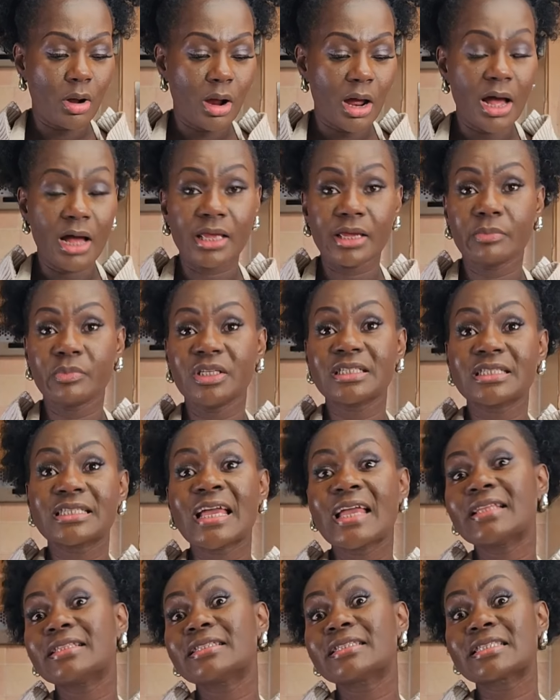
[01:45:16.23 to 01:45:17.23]
I am
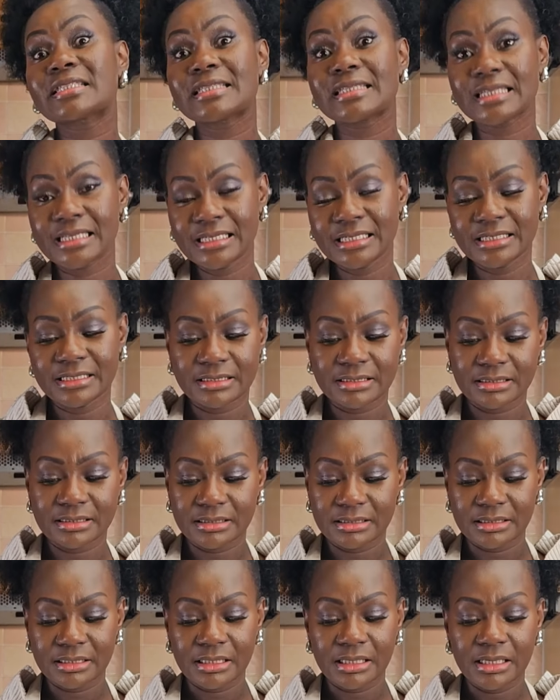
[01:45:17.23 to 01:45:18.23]
intensely
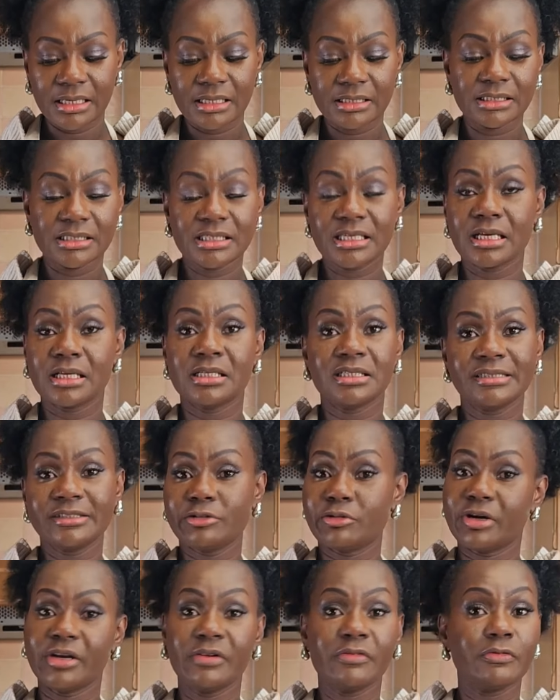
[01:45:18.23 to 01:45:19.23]
and eternally
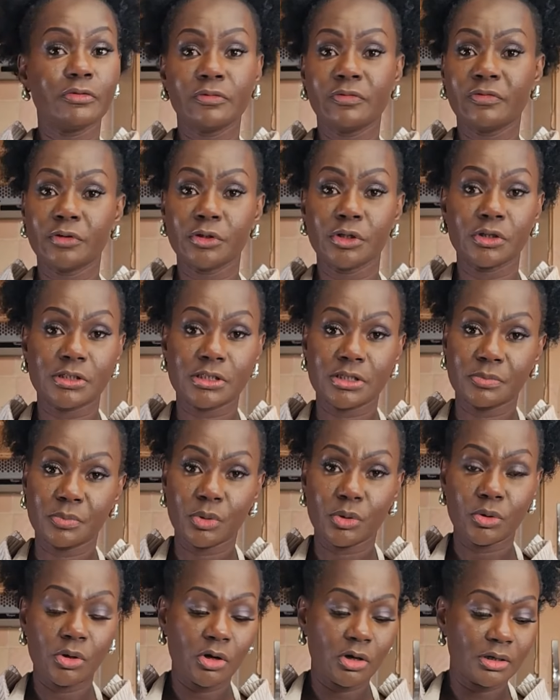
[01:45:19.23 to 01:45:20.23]
grateful for your
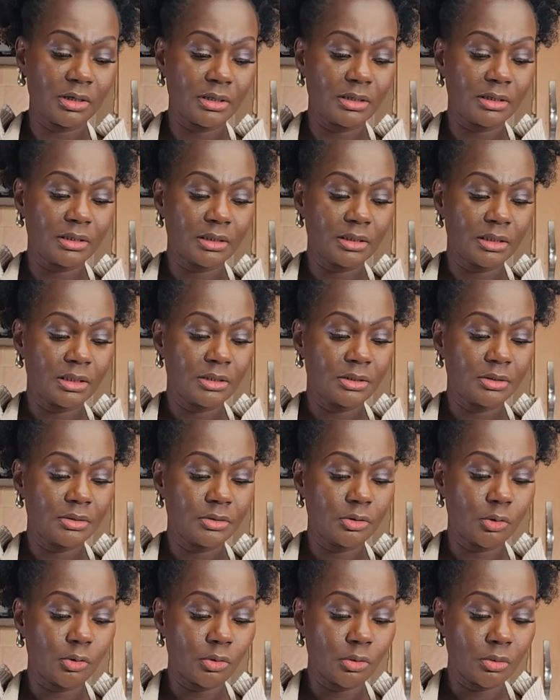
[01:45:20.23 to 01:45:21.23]
support,
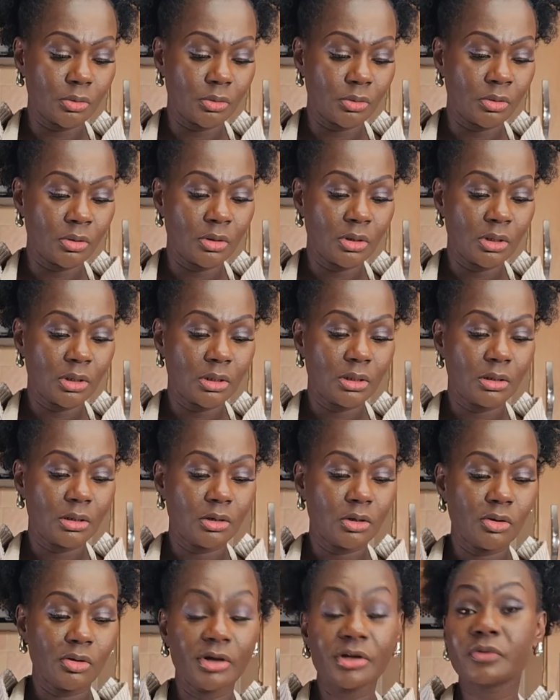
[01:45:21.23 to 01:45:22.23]
your
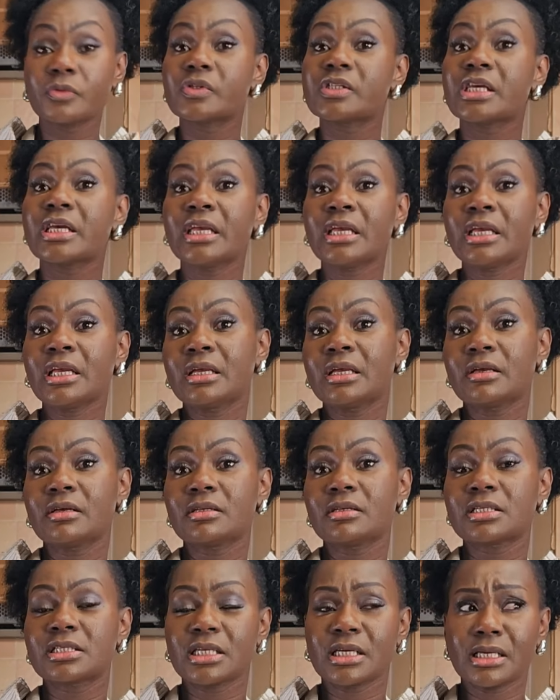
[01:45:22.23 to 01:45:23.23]
loyalty,
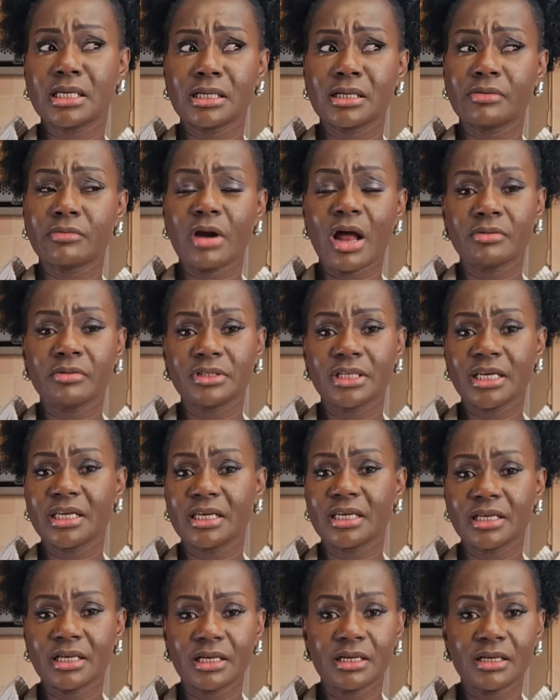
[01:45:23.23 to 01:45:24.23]
sticking around
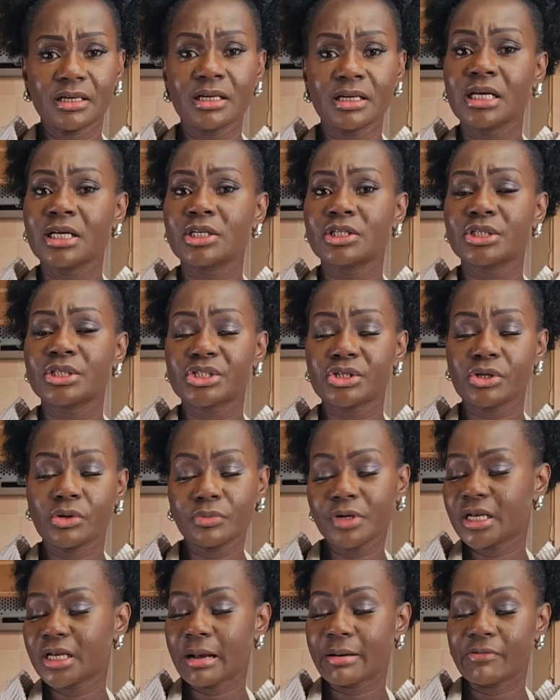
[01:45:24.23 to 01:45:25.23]
here,
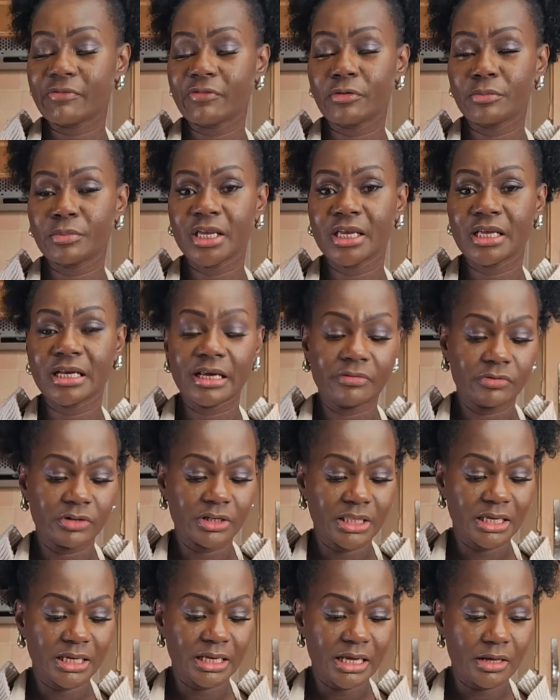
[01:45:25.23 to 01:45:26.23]
showing up for me and
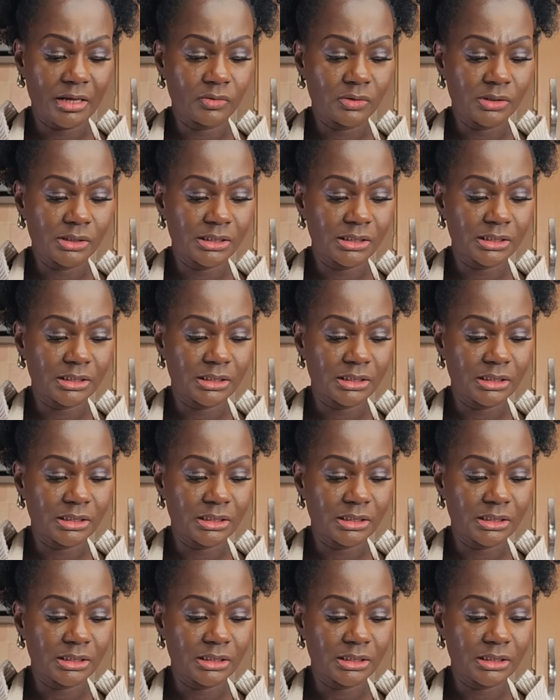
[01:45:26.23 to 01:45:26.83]
everything else.